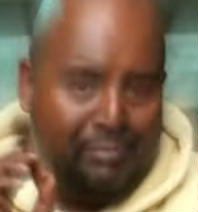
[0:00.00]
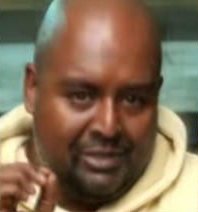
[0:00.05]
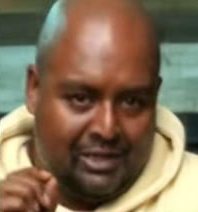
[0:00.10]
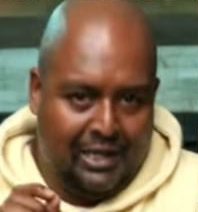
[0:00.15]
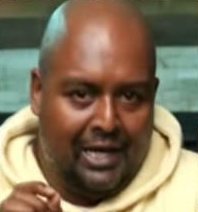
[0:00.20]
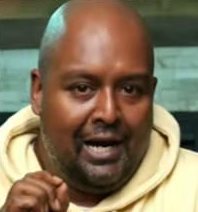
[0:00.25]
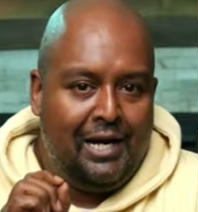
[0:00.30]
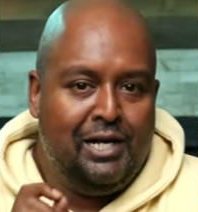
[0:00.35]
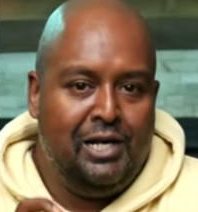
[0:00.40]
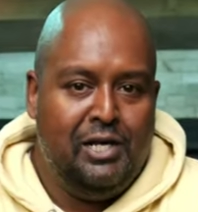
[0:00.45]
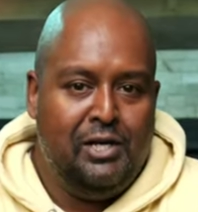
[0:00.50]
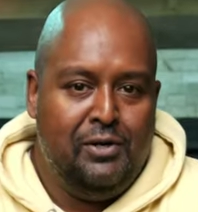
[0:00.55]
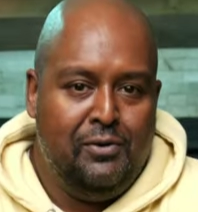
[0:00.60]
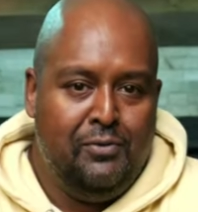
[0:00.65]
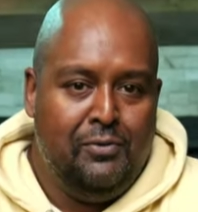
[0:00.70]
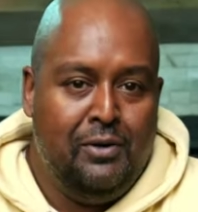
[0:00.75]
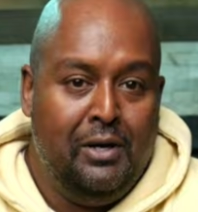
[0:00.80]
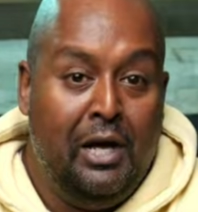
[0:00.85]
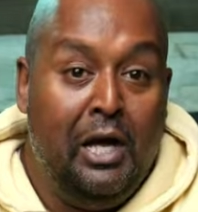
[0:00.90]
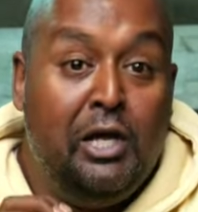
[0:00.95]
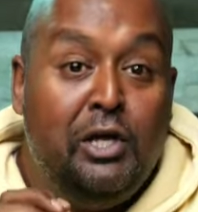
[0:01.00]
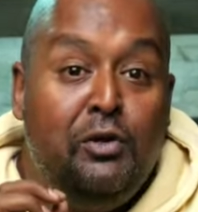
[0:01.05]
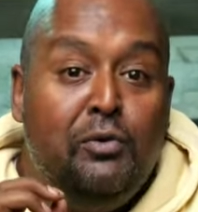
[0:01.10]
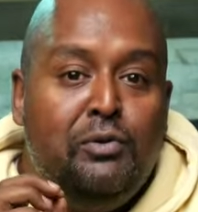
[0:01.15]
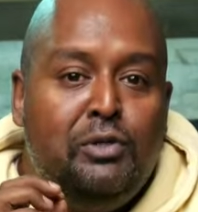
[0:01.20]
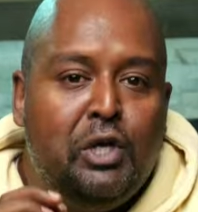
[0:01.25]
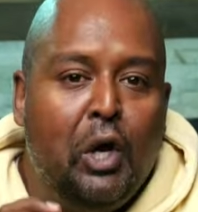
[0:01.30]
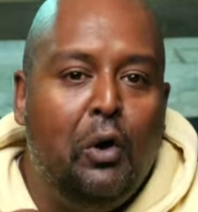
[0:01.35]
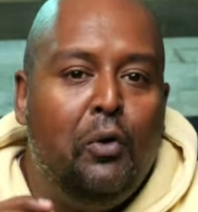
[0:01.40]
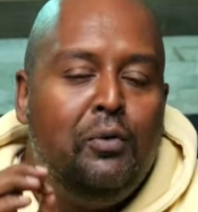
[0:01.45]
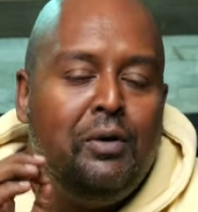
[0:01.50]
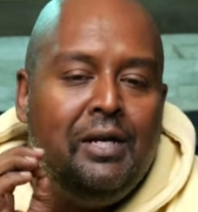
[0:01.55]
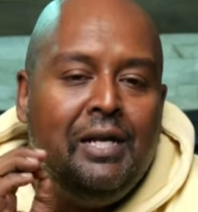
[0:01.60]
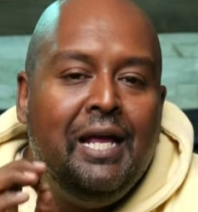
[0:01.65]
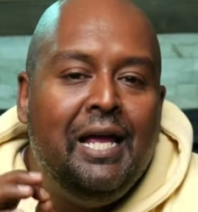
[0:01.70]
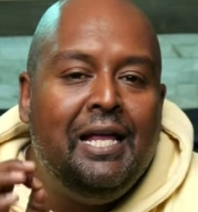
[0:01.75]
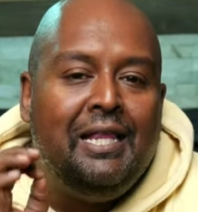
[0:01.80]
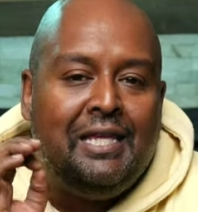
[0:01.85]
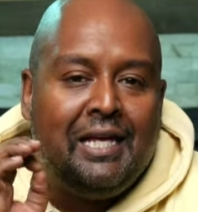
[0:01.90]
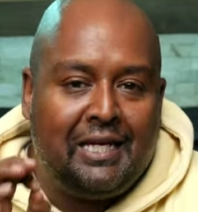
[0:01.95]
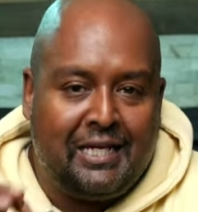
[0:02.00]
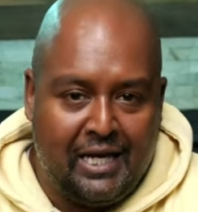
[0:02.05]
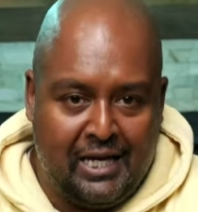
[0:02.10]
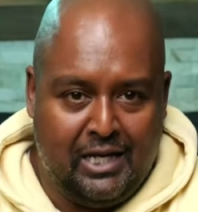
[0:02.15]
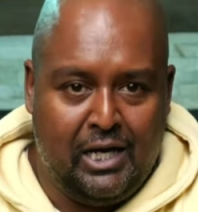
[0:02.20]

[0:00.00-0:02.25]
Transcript: reps lie to you. You don't need the